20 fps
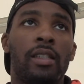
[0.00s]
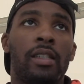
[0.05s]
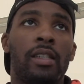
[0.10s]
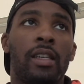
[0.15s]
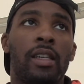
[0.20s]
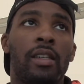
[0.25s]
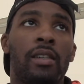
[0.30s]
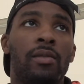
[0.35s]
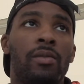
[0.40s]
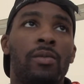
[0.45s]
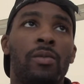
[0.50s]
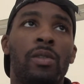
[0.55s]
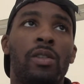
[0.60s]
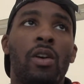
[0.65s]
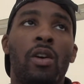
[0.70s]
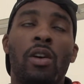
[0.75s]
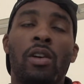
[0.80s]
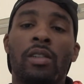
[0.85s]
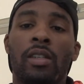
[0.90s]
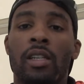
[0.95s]
That was
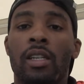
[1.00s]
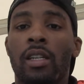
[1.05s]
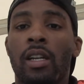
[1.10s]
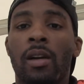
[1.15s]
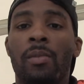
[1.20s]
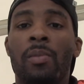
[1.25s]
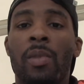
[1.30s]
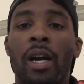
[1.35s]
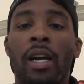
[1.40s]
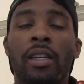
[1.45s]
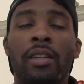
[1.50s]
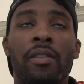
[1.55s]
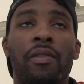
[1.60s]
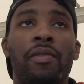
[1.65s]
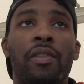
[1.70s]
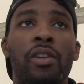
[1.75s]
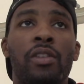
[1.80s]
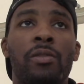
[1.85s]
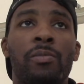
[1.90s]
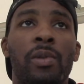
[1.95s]
hard to come by in the
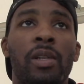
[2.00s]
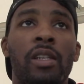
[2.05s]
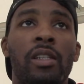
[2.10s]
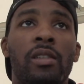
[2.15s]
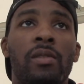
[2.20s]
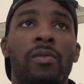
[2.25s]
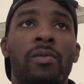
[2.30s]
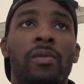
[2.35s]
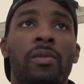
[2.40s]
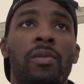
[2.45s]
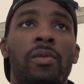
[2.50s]
first place